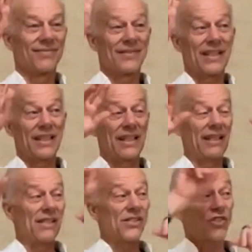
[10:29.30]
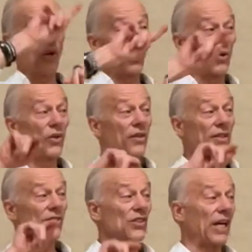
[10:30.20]
the soul, the
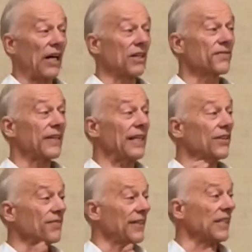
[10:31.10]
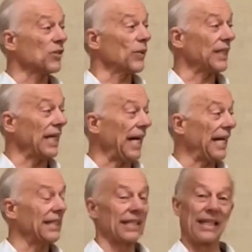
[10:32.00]
self, interface with
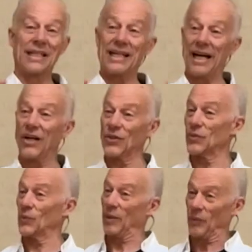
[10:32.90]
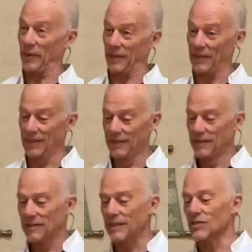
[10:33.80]
that, encounter what we
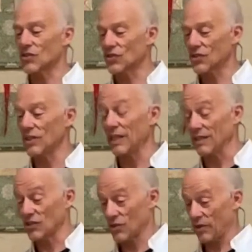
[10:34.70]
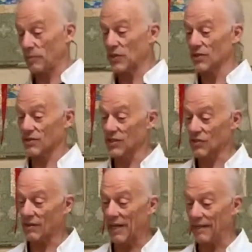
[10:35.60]
is in the scriptures
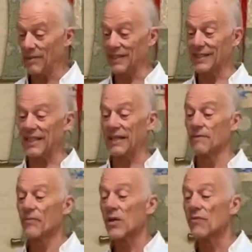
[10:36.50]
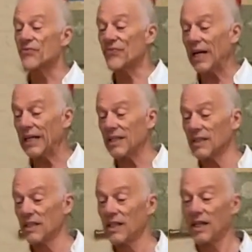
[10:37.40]
described as the
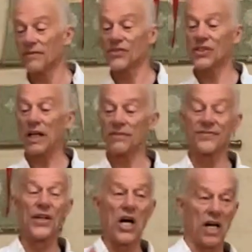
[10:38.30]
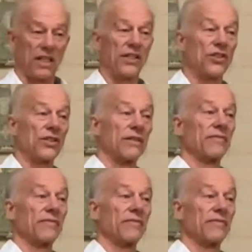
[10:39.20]
fire of self knowledge.